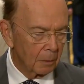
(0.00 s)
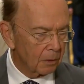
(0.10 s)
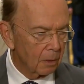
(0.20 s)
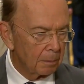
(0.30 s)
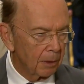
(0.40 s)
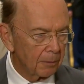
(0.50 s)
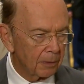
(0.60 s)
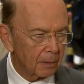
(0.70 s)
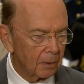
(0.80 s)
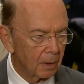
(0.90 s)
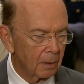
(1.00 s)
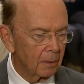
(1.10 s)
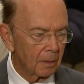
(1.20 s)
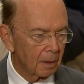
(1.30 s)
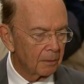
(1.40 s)
His name is Wilbur
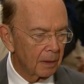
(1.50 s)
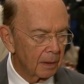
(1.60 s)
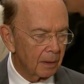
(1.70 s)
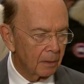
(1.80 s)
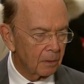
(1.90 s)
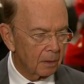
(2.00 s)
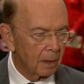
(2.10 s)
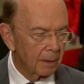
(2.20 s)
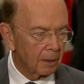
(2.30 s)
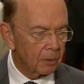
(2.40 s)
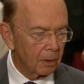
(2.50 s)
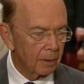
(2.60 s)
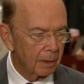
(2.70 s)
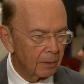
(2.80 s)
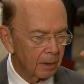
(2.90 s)
Ross. He's an
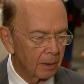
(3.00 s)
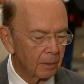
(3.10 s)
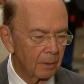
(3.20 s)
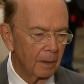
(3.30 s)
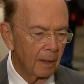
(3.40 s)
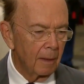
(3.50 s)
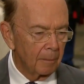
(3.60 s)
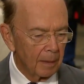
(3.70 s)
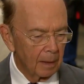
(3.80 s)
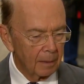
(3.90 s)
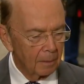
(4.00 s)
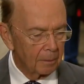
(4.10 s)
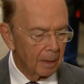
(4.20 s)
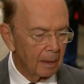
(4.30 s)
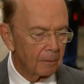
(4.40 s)
American businessman, longtime
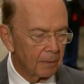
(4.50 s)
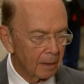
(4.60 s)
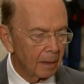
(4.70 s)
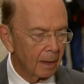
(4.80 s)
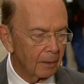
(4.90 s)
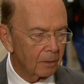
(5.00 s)
friend of Donald Trump.